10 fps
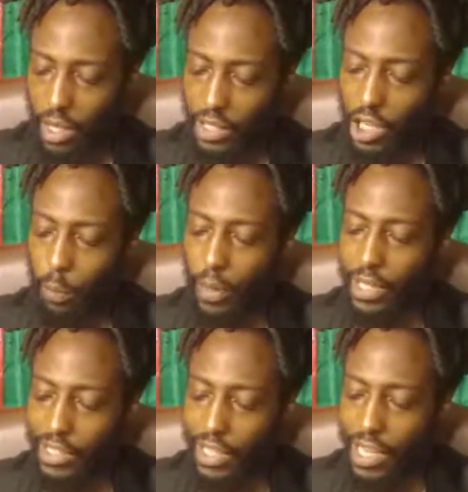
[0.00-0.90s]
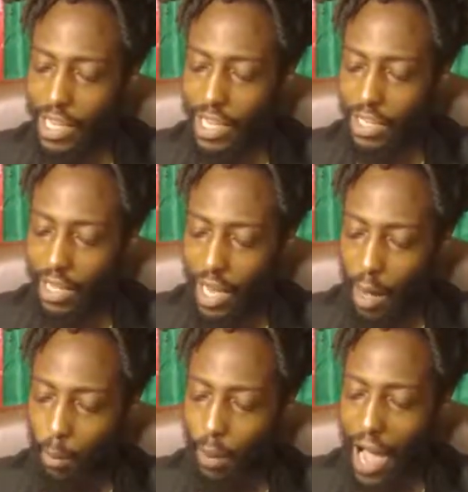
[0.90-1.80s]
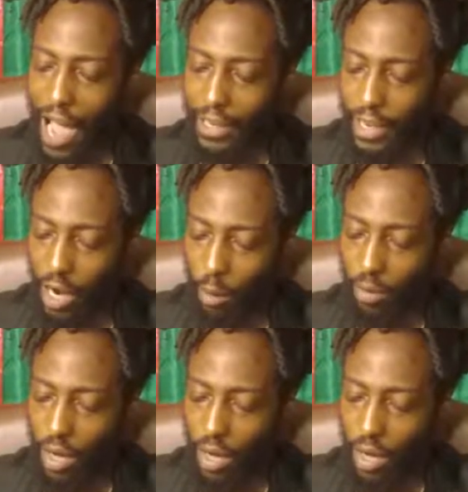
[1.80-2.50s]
to be seen by them.